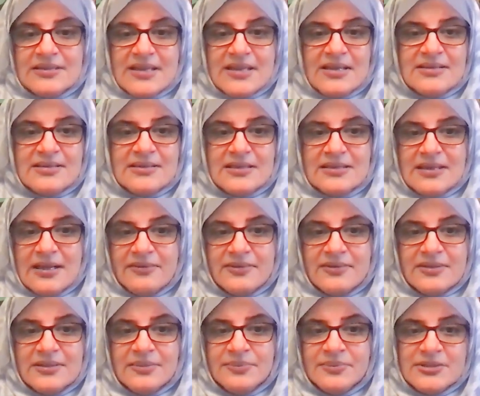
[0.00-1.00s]
texts that govern
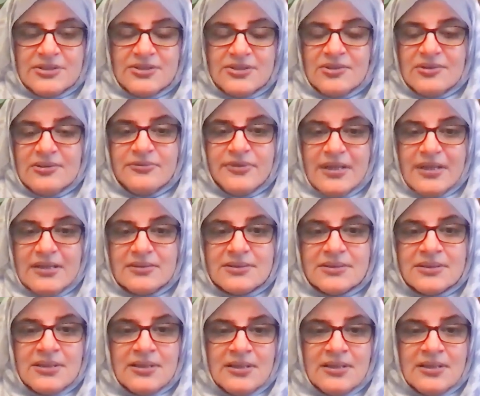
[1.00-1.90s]
the particular field.